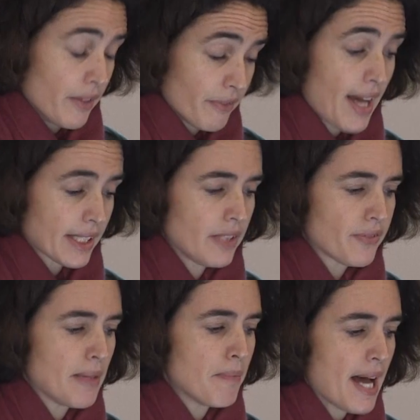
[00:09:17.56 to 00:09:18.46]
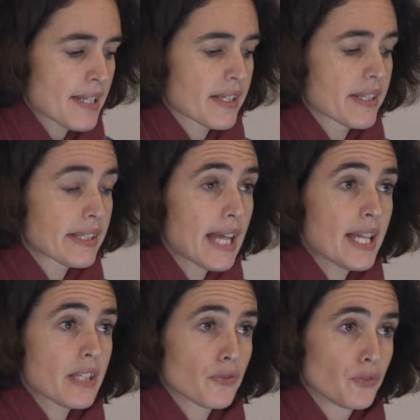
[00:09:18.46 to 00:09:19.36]
In fact, if the mask
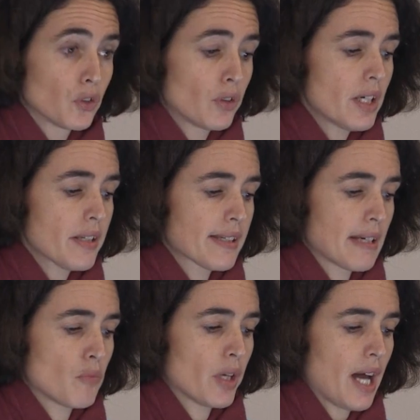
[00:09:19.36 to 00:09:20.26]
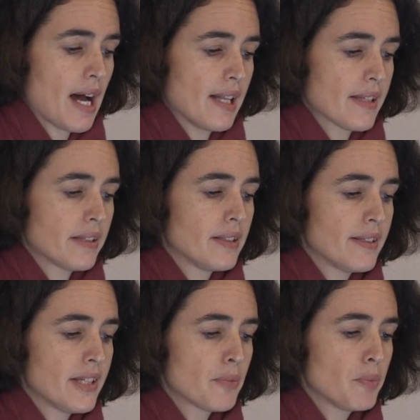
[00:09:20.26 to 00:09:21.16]
stands for someone else,
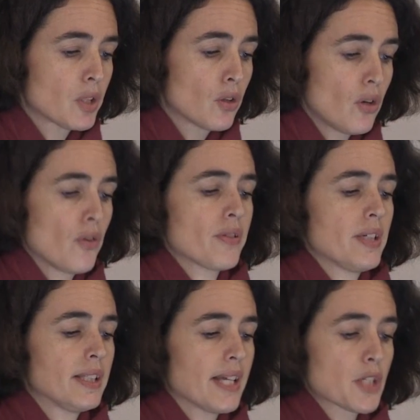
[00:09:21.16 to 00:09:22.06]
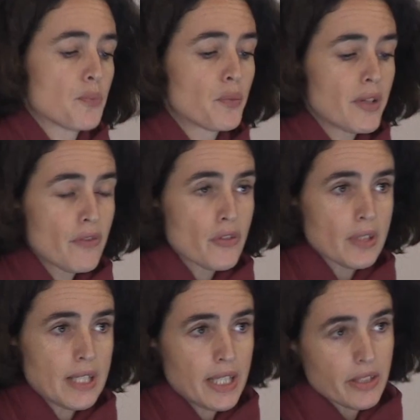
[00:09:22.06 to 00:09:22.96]
this is because it has
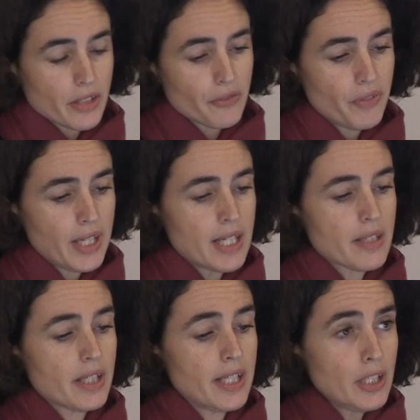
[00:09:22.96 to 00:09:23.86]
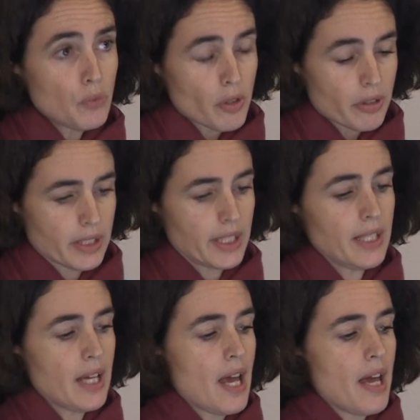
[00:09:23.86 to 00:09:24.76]
previously intervened inwardly
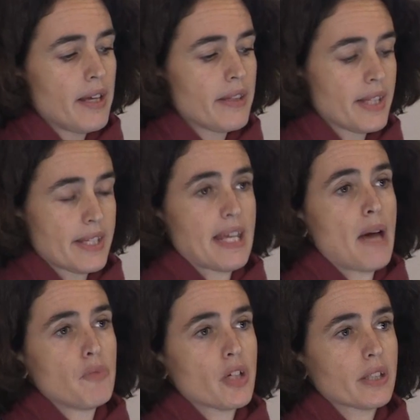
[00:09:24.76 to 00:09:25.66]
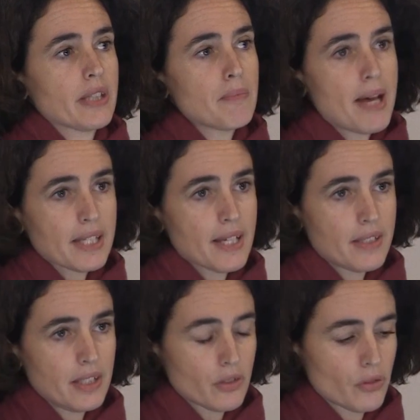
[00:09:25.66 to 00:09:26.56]
in the subject. The mask
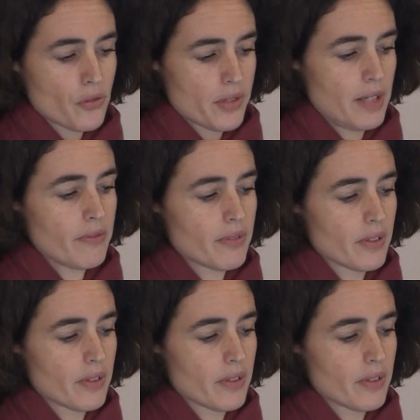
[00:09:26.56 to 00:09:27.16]
is intrusive.